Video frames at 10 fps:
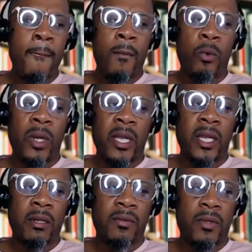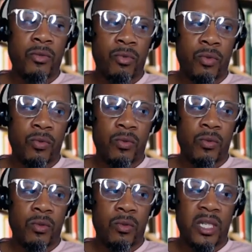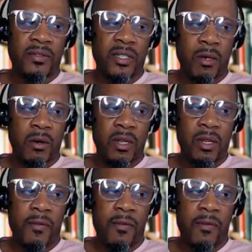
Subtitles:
When an individual lives solely